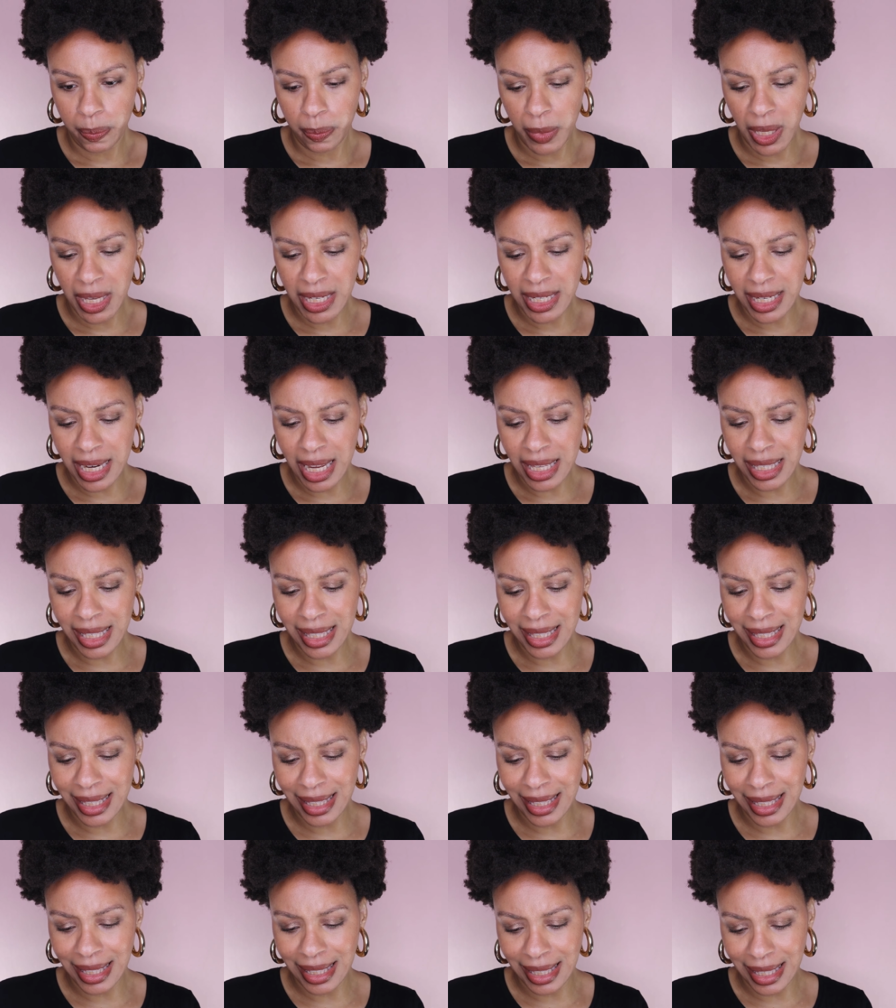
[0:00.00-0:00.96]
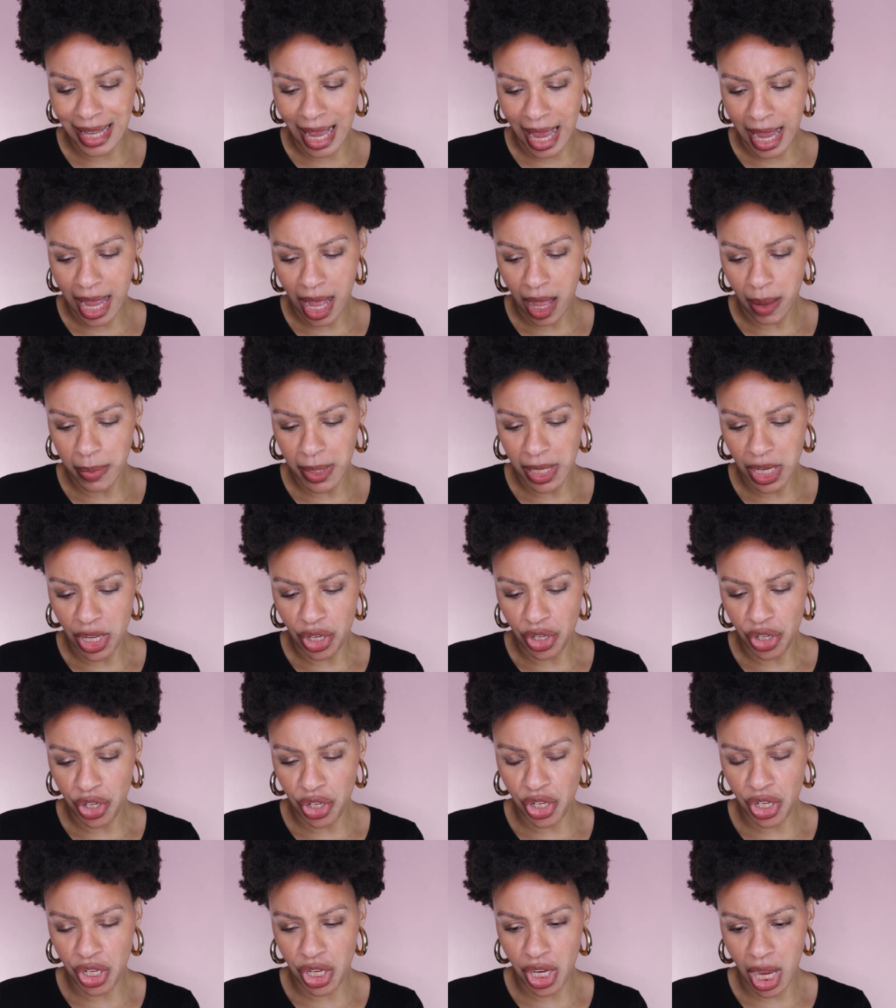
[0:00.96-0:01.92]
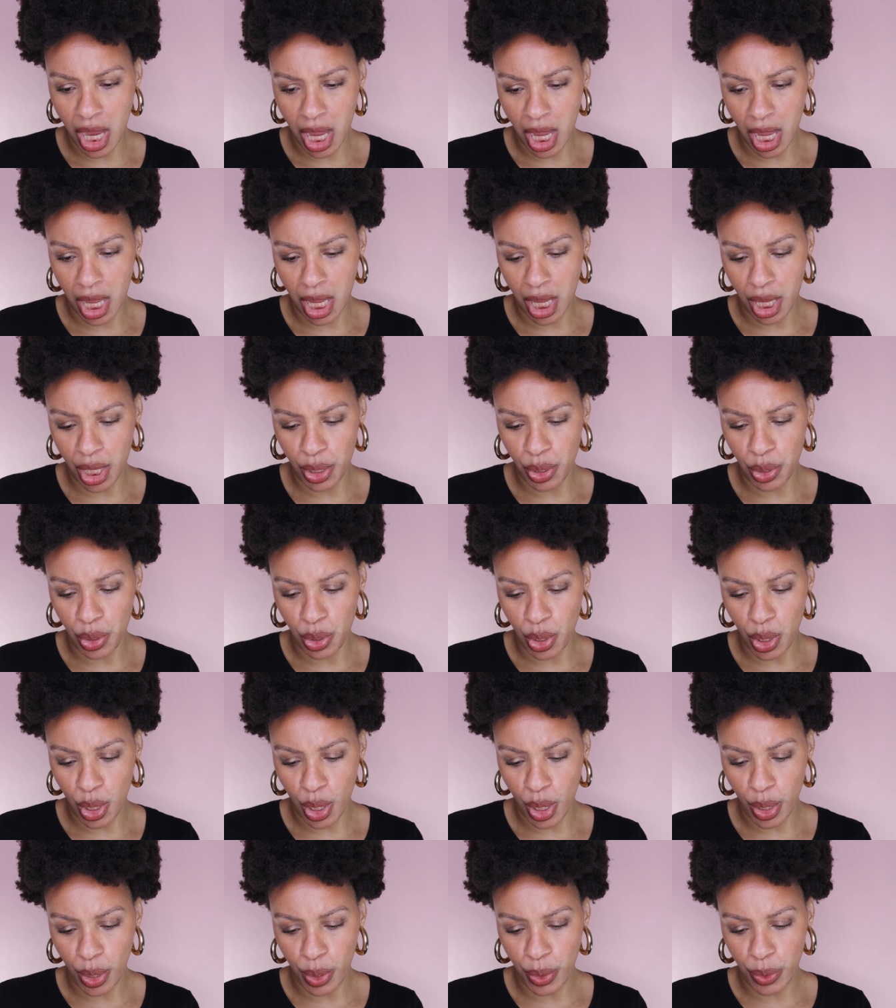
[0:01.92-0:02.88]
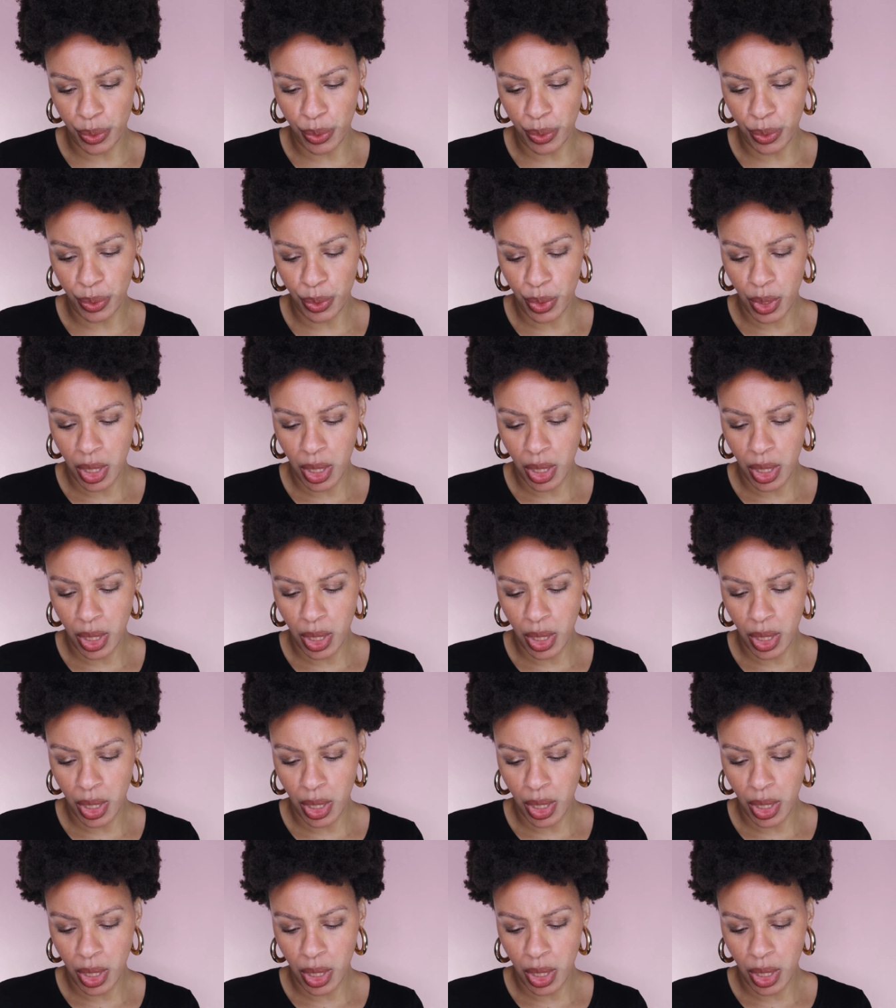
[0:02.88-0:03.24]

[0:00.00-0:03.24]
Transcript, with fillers: It doesn't say how many shades though.